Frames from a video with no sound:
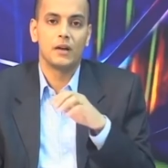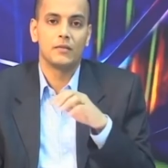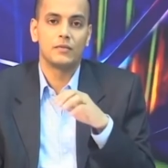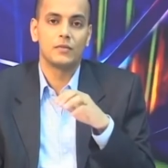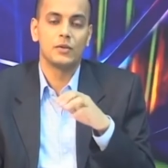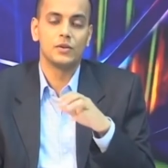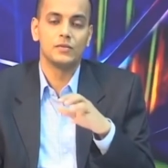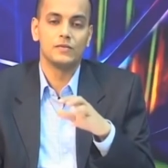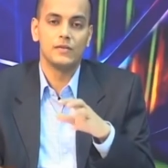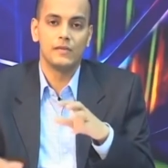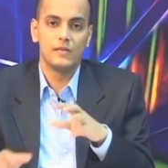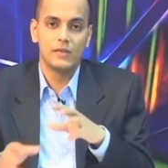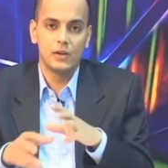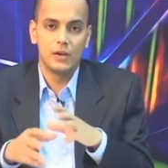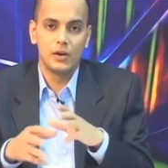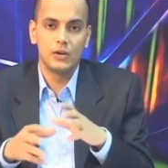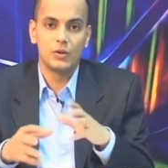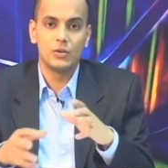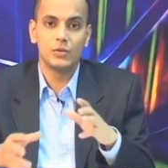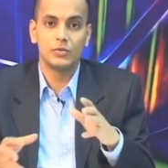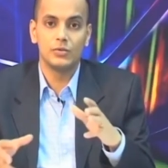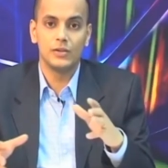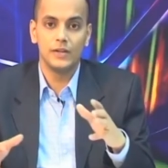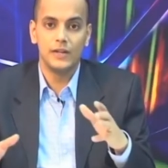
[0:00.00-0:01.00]
Of course, we will
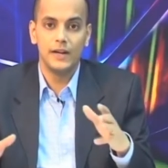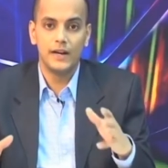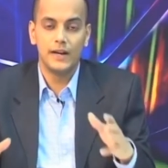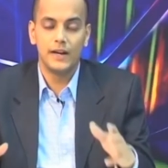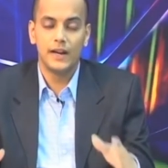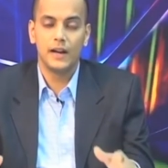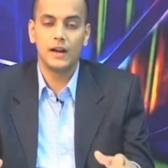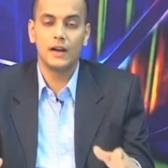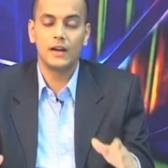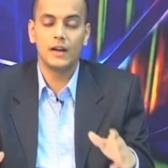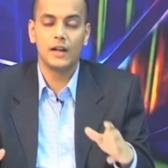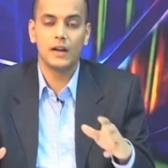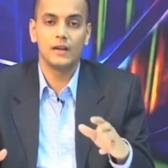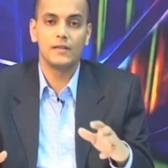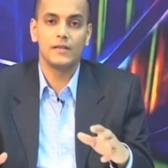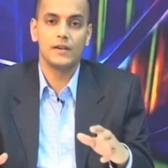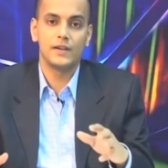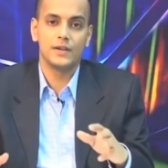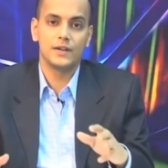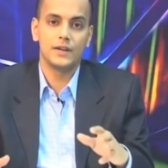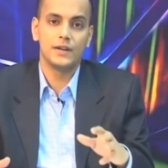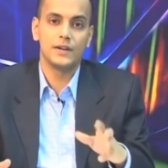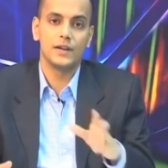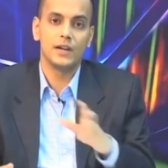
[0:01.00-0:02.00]
not do the detailed
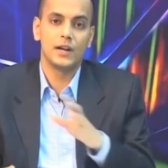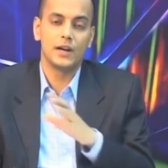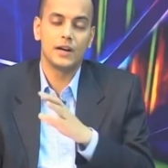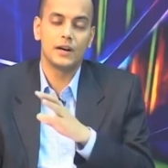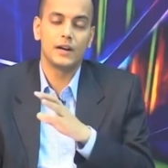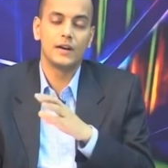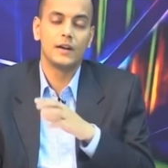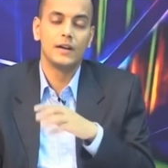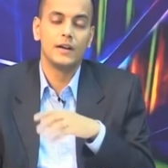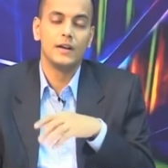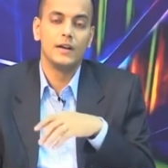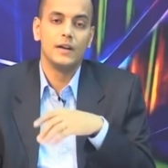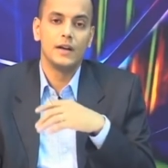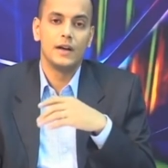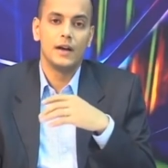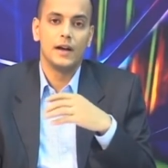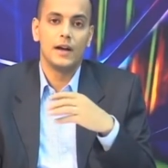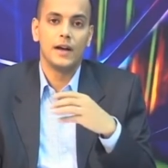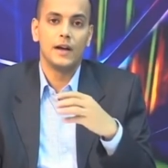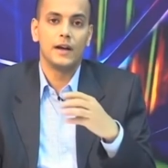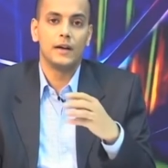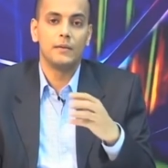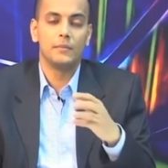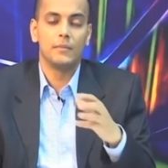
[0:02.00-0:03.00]
derivation here
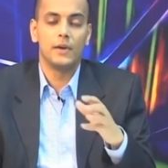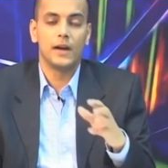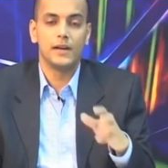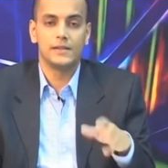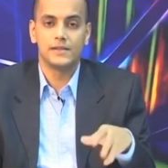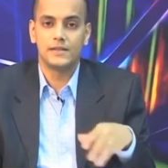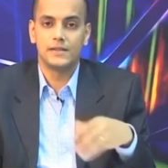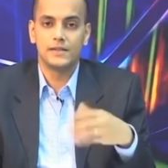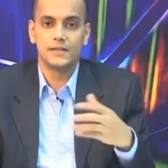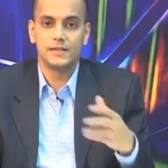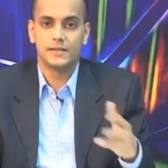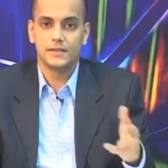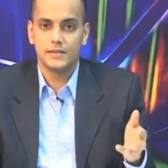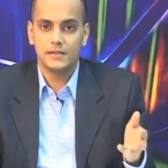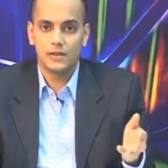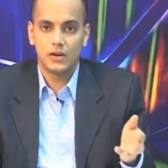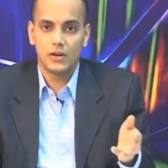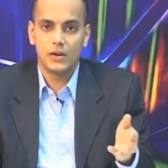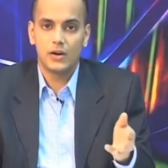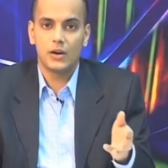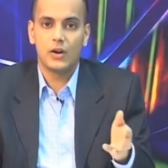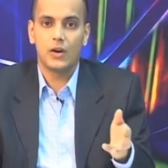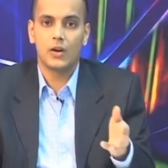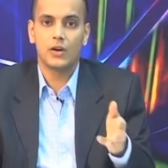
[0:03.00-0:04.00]
um, as it is
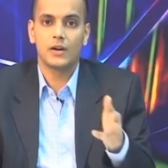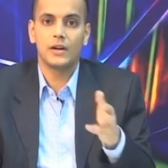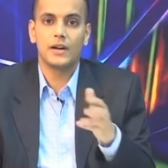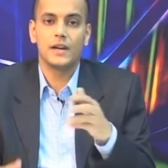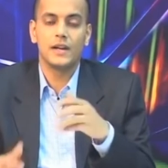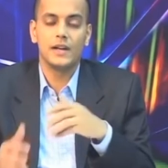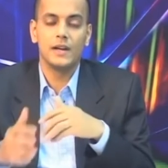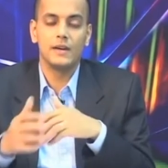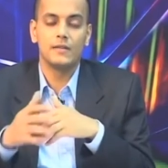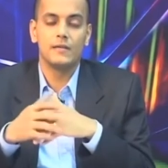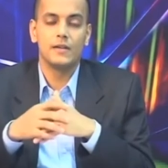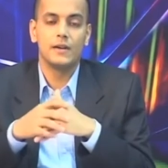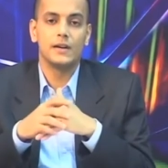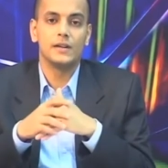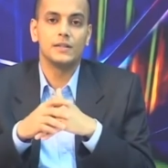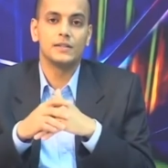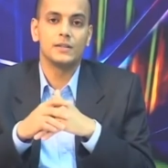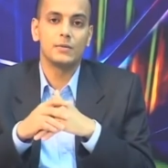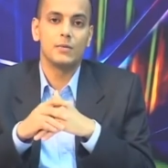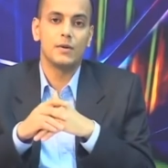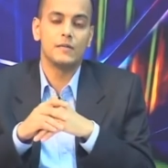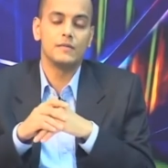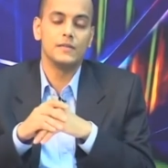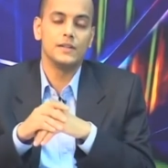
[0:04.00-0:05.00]
already given in
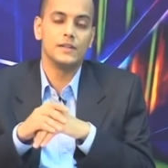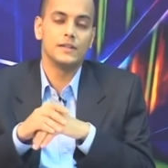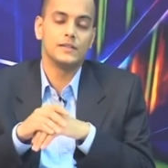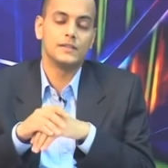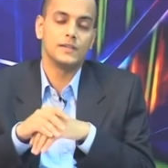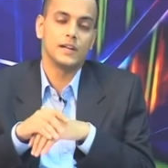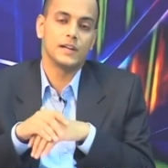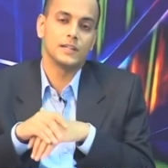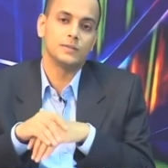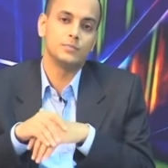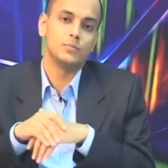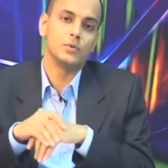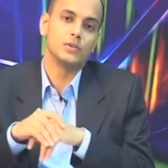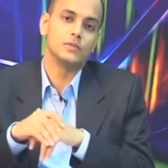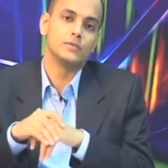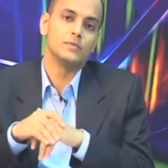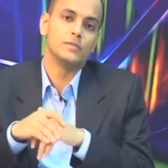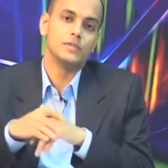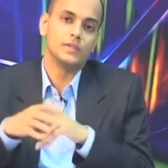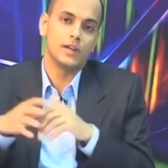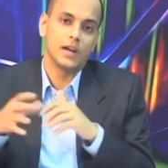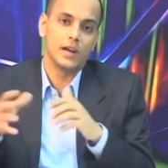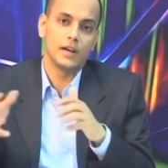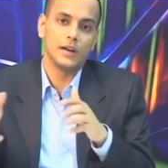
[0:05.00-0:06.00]
some of these textbooks
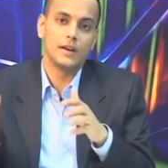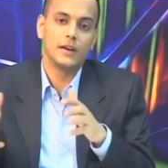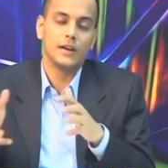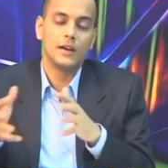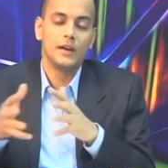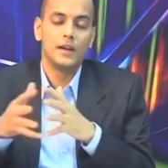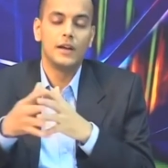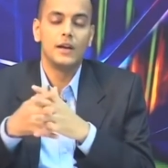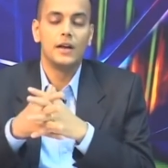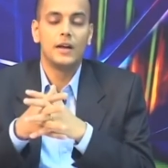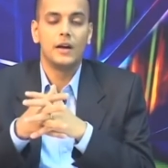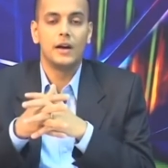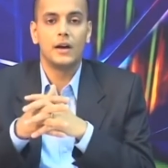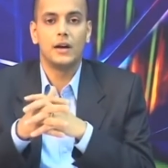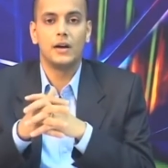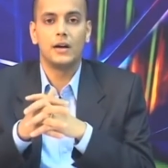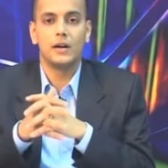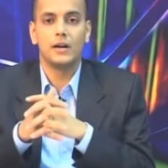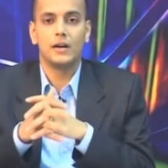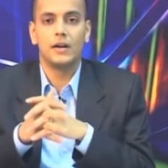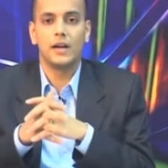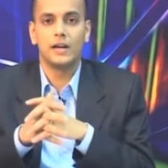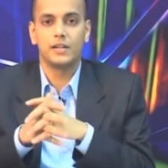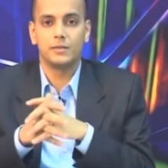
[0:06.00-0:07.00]
which I
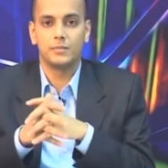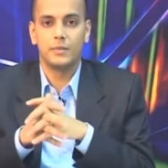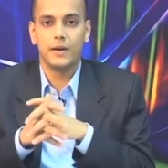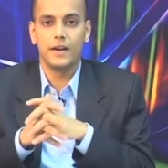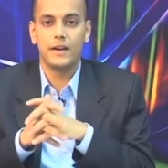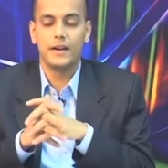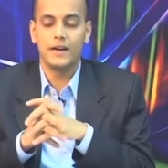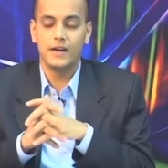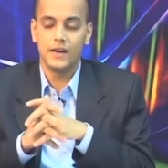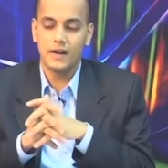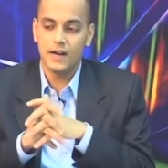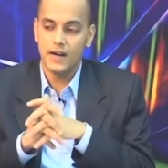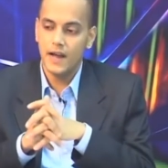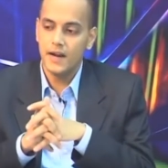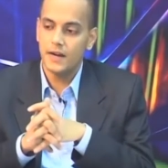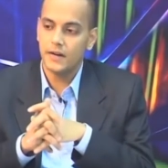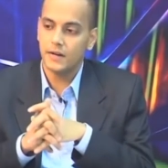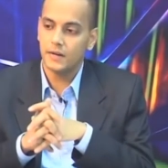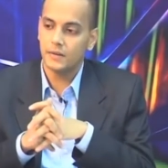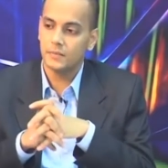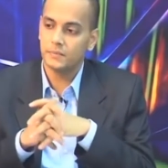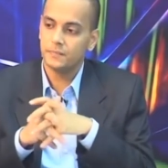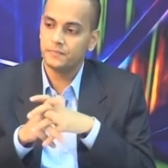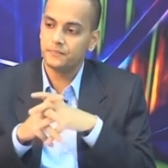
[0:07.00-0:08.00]
will uh, explain little
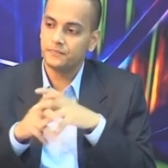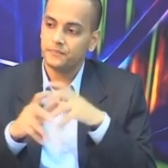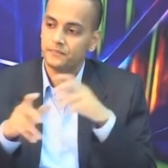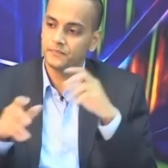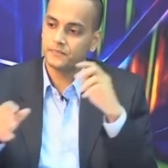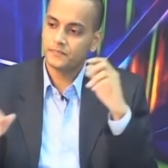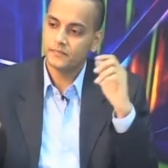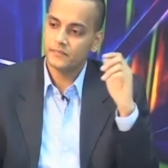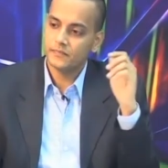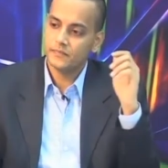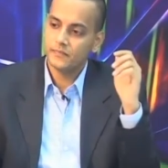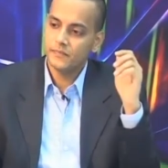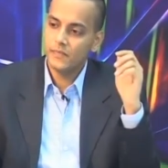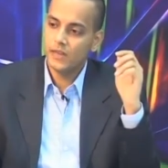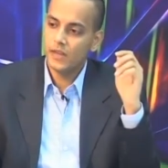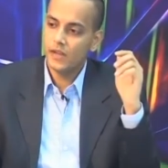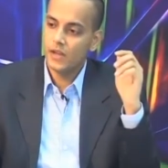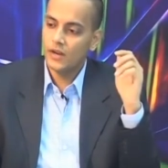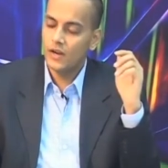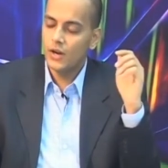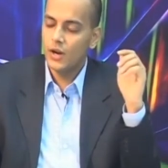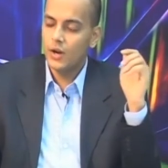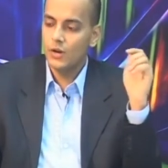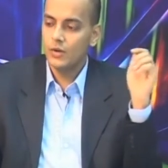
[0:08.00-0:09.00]
later.
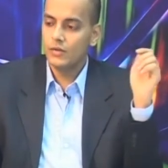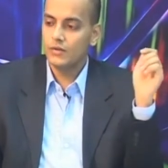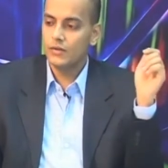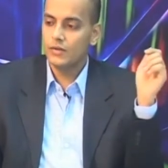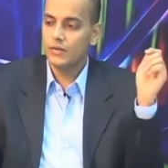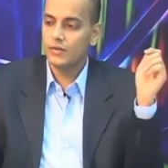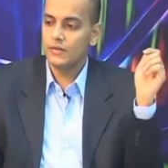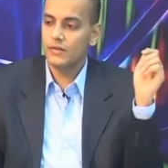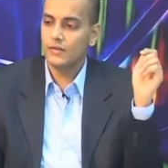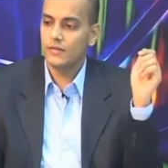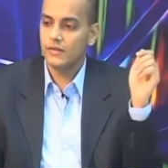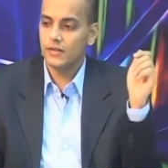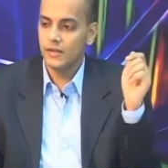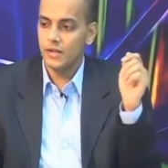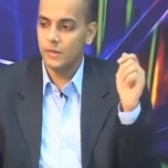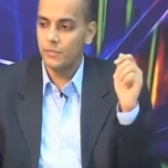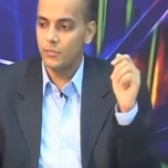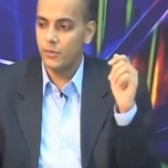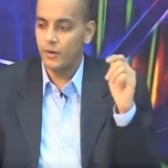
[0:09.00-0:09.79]
Now, the